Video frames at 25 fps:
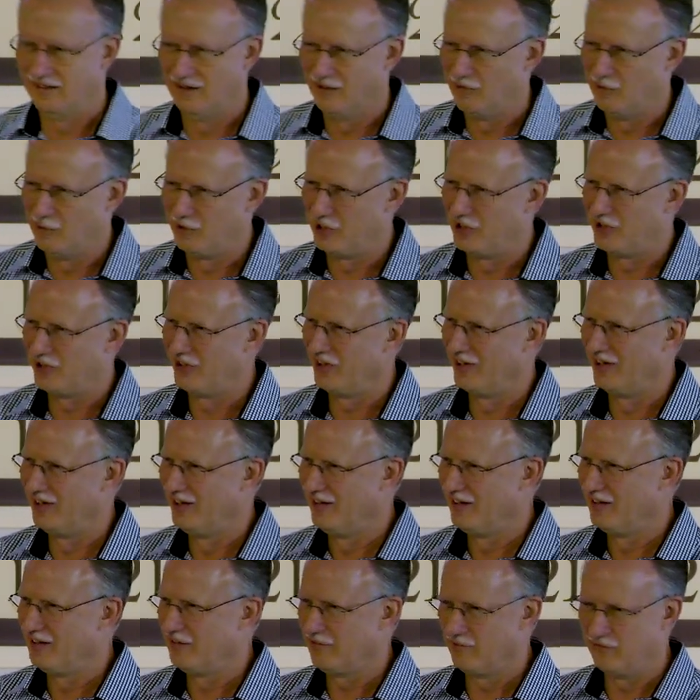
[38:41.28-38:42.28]
you know,
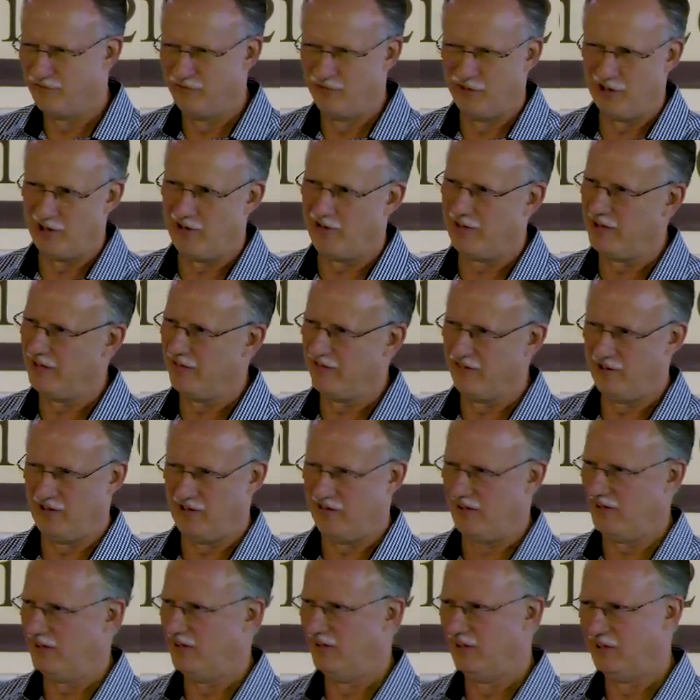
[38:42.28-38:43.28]
very,
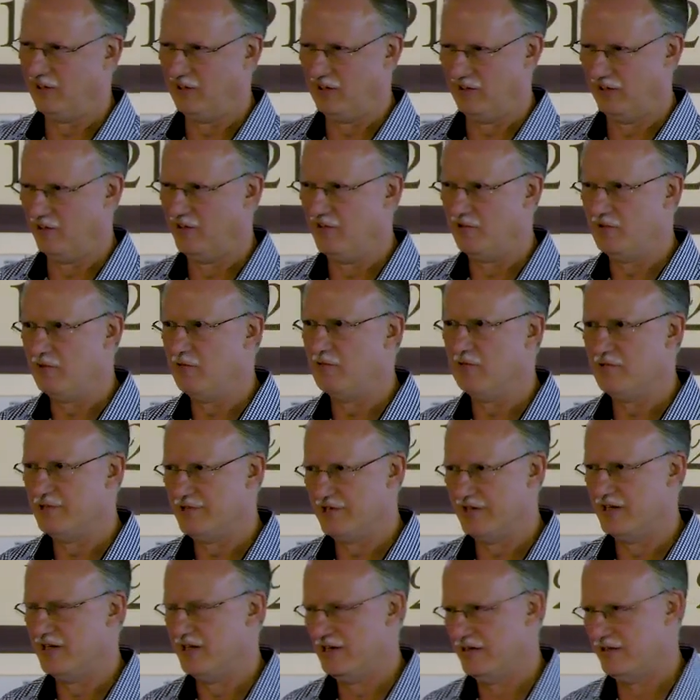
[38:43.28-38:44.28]
very little
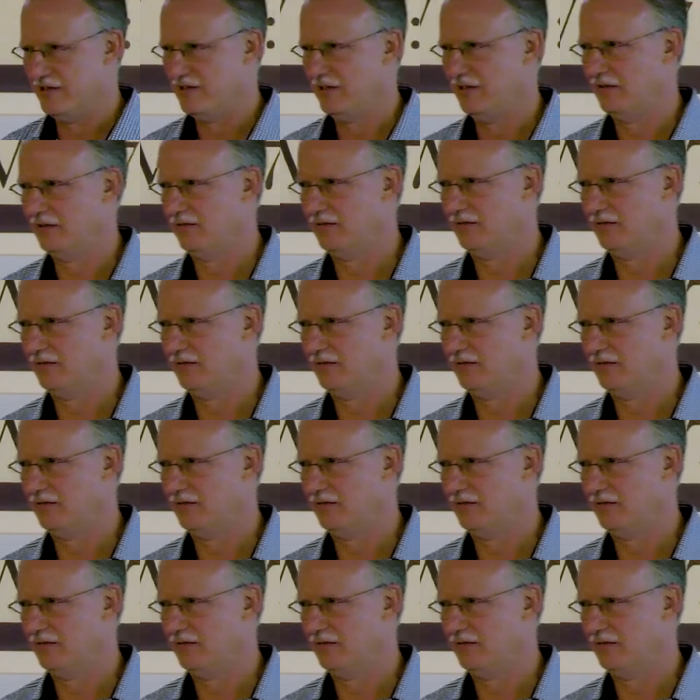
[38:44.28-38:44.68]
news in it.